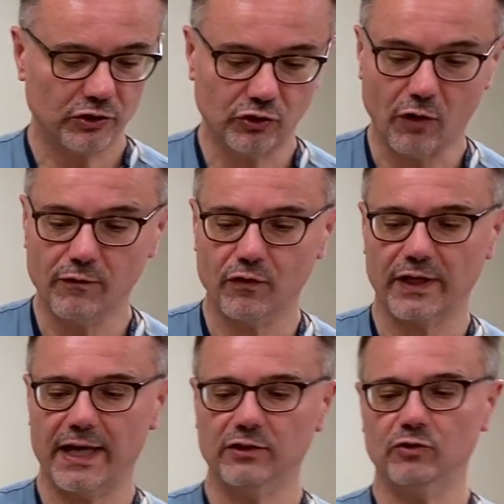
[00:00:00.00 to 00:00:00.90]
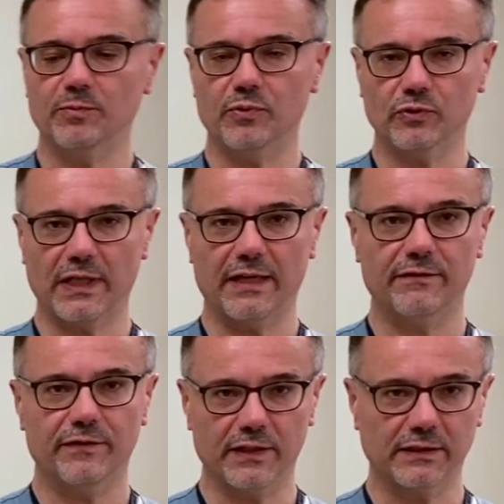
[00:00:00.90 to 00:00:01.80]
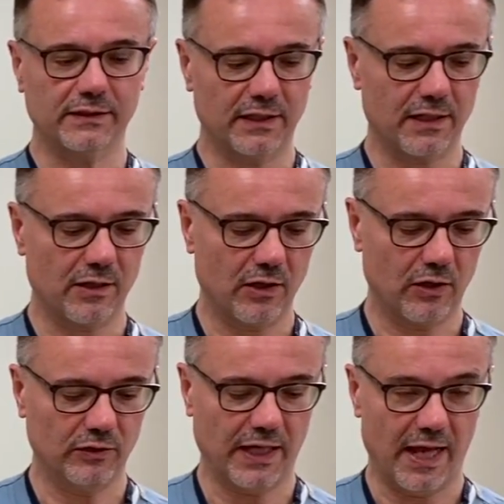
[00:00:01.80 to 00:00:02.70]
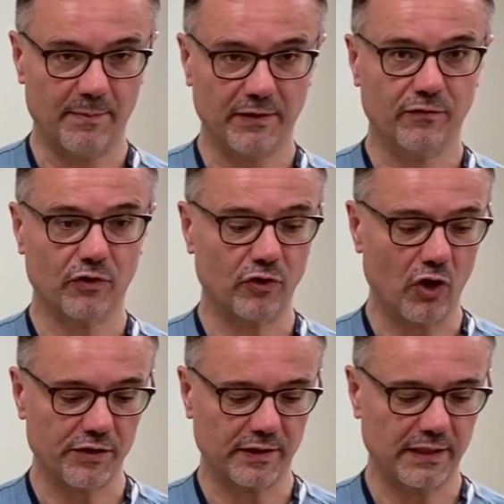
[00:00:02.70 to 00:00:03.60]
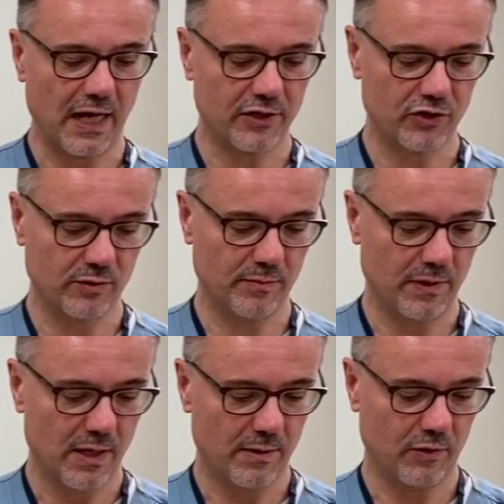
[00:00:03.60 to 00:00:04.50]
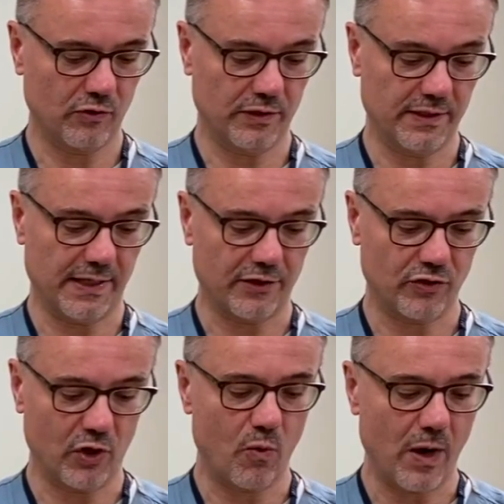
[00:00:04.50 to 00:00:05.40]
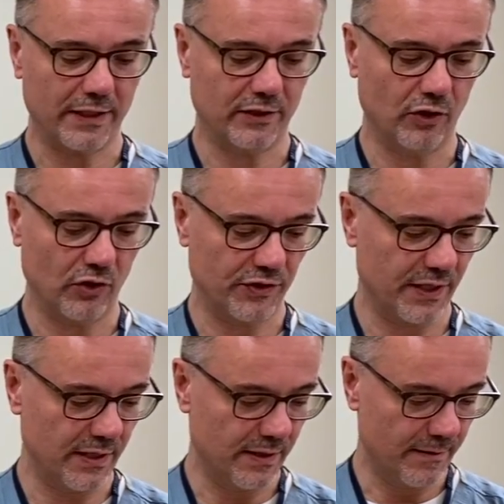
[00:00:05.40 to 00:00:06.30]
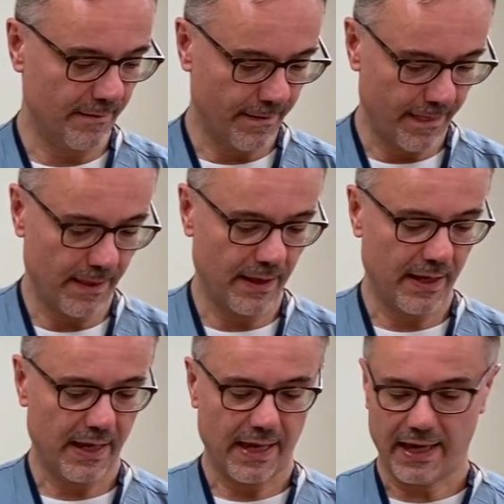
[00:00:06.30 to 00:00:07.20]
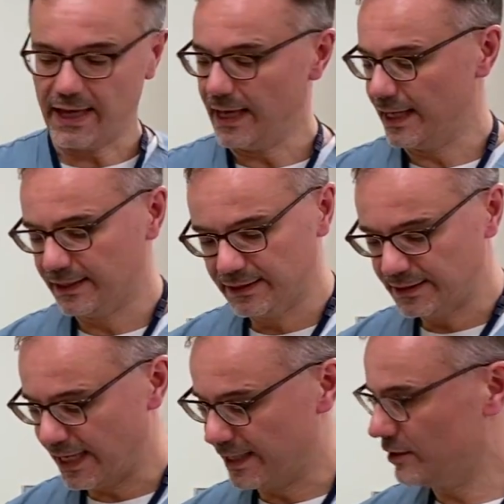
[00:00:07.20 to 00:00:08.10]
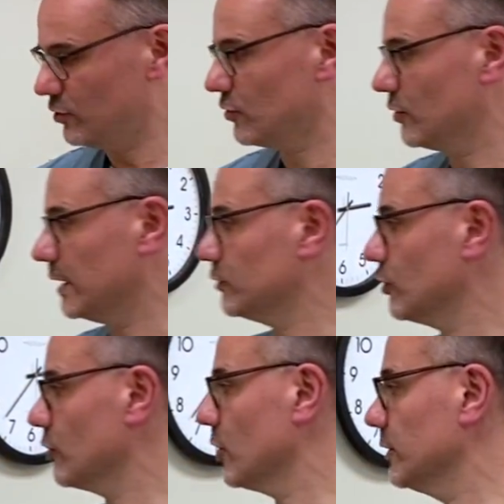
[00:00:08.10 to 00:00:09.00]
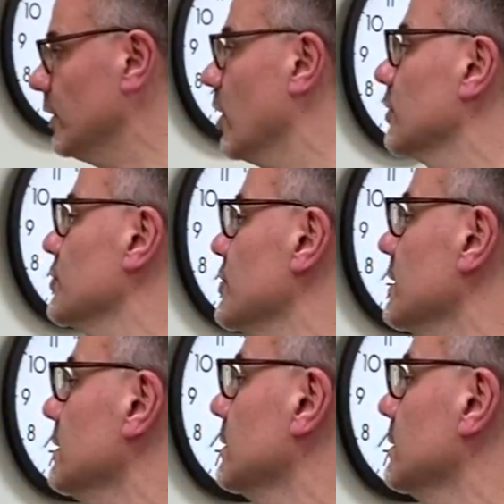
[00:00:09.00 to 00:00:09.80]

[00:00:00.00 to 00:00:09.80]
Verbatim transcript: Don't forget to put a filter the helmet for noise reduction, because this is actually quite noisy. And then we're going to turn on the oxygen.